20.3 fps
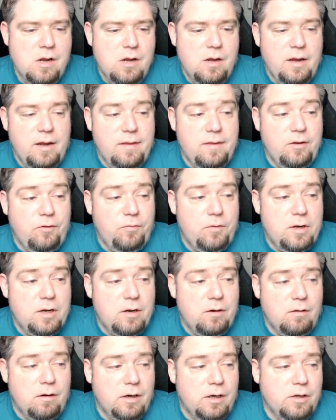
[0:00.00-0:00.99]
in this
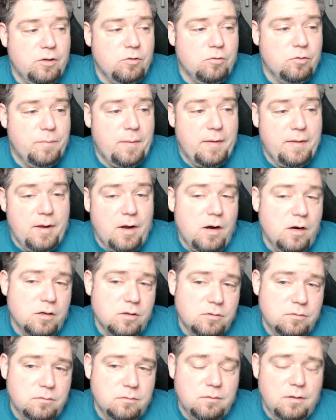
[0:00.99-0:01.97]
video, I'm going to talk about the
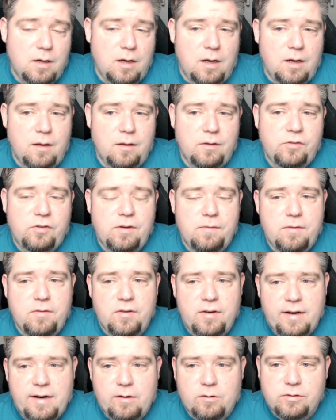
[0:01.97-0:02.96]
article, see if there's
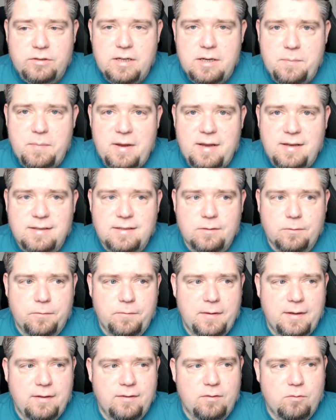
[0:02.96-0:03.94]
any little tidbits or
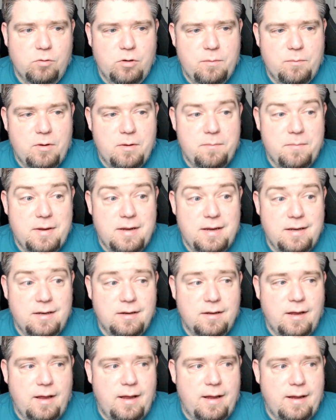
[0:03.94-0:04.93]
things, what it might
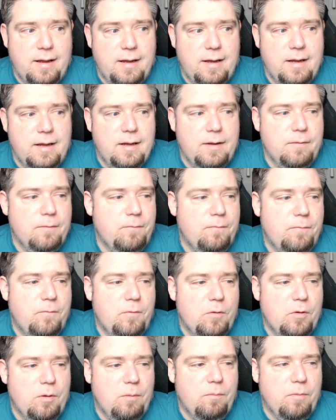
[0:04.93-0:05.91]
mean
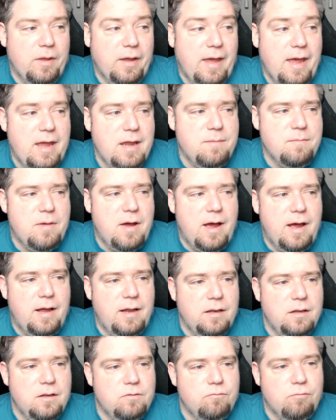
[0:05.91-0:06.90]
for the game,
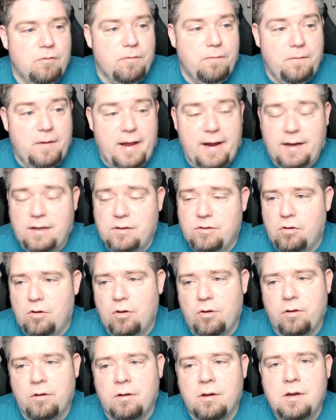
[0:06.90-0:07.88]
and reflect
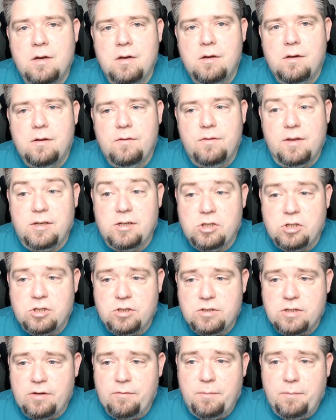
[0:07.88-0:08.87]
on the
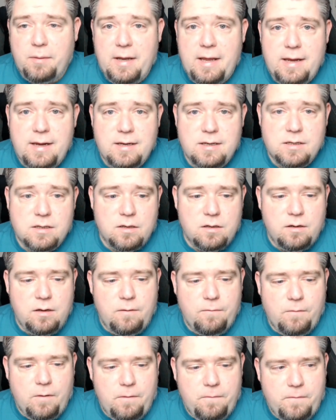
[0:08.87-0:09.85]
editions I've played and
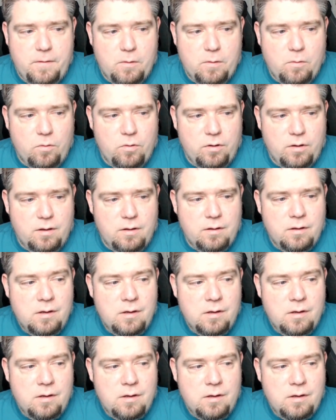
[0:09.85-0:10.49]
if I feel that